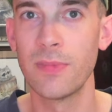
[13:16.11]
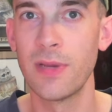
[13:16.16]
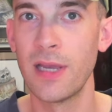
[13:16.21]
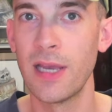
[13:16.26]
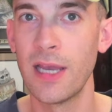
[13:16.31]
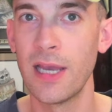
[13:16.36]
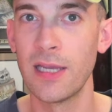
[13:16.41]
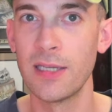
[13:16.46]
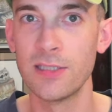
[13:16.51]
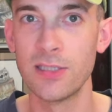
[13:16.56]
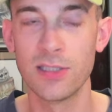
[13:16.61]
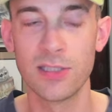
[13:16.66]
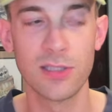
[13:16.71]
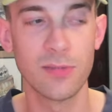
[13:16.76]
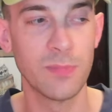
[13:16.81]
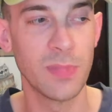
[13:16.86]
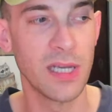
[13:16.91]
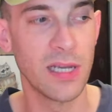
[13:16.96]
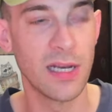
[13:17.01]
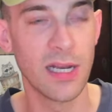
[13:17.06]
And
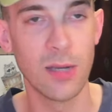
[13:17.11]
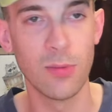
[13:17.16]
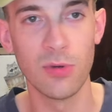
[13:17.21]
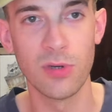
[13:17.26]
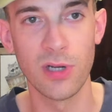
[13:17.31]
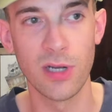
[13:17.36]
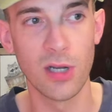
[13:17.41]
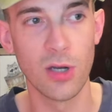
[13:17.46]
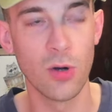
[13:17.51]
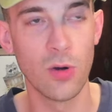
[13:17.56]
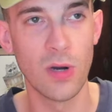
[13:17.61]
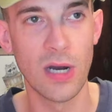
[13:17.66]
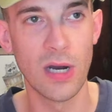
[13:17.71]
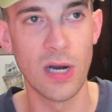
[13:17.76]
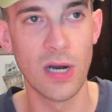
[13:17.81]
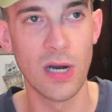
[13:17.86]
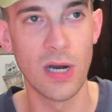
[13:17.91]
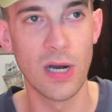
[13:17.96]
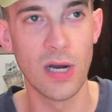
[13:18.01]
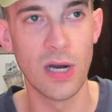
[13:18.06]
just being able to go
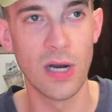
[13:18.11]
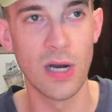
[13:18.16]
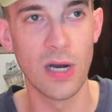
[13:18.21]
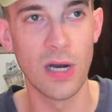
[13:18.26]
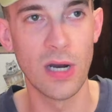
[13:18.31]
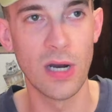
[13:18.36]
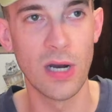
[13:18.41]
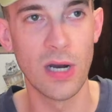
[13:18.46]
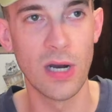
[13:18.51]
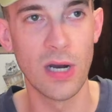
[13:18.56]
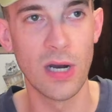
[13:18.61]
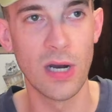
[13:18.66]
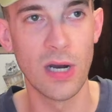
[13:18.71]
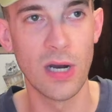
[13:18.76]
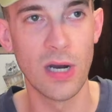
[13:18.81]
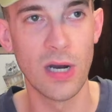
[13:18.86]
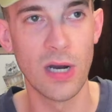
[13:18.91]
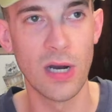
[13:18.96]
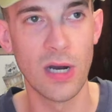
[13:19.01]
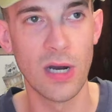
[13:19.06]
out and
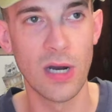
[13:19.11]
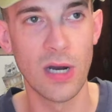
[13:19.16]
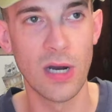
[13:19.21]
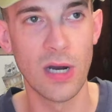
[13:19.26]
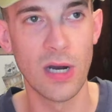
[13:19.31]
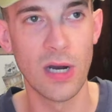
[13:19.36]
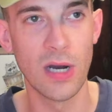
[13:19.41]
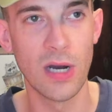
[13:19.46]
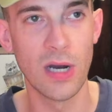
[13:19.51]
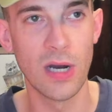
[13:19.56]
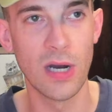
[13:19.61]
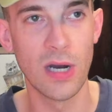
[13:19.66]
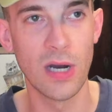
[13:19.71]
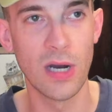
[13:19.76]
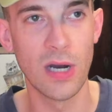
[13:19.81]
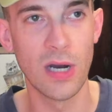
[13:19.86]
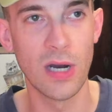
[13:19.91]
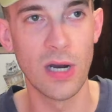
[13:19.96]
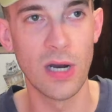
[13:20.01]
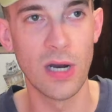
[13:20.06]
over the water
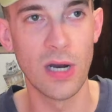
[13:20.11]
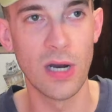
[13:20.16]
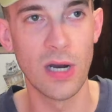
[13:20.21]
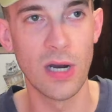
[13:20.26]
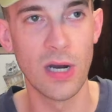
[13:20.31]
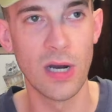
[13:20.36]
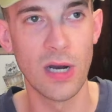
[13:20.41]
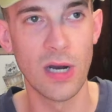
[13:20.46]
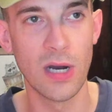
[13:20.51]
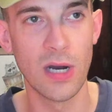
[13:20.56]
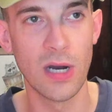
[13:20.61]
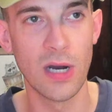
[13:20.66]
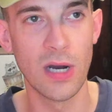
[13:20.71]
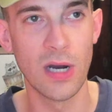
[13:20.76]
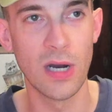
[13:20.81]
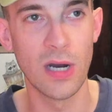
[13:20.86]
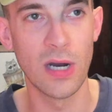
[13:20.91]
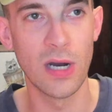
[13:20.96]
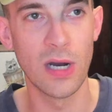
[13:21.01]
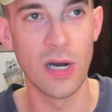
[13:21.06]
see Lake
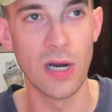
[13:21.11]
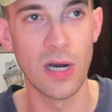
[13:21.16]
Superior,